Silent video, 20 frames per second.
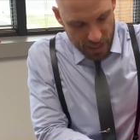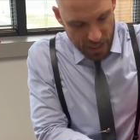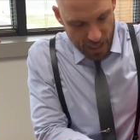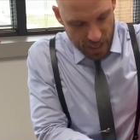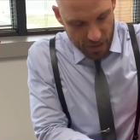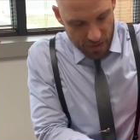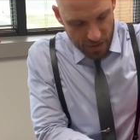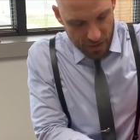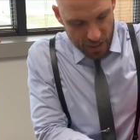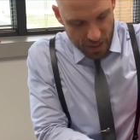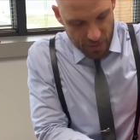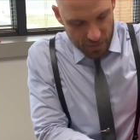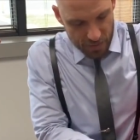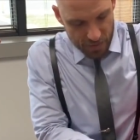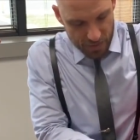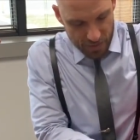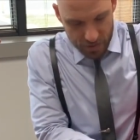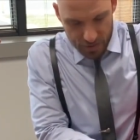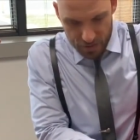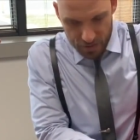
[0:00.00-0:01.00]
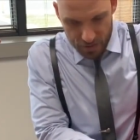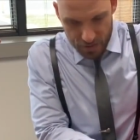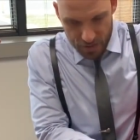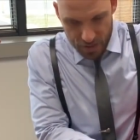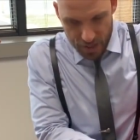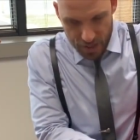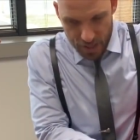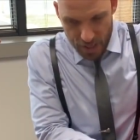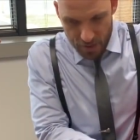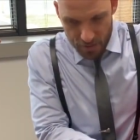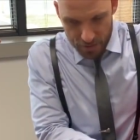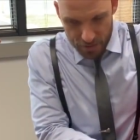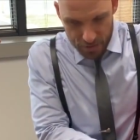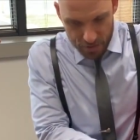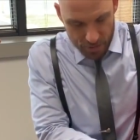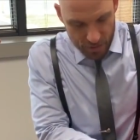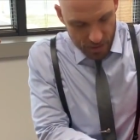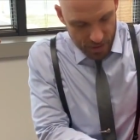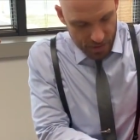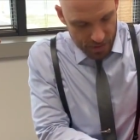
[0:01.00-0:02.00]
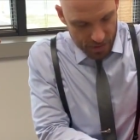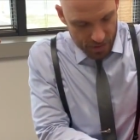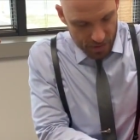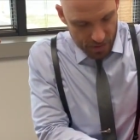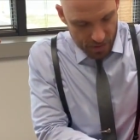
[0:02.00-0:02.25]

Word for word: That that was yeah, that was the release.